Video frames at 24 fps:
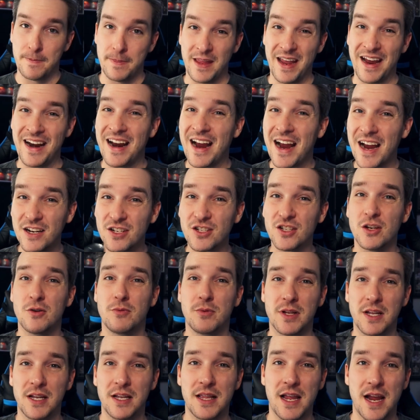And I actually
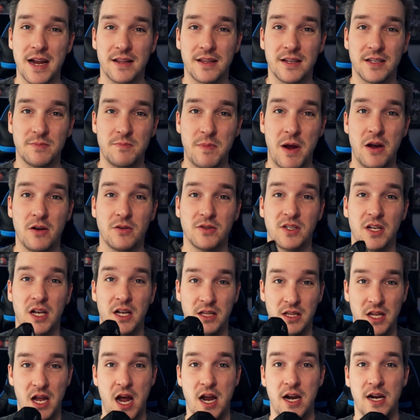really like this mouse a
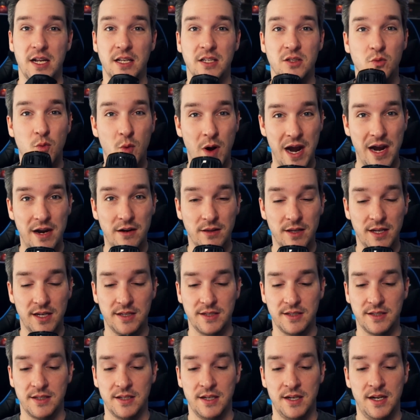lot. It's
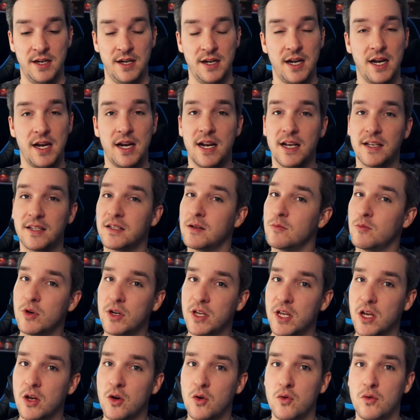wireless. It has some
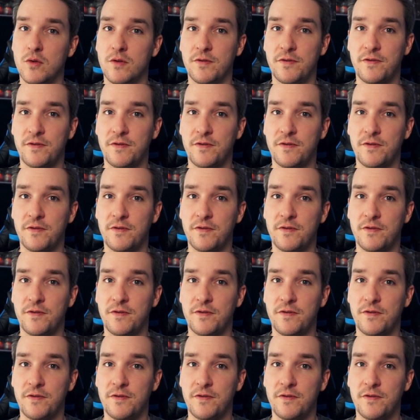really cool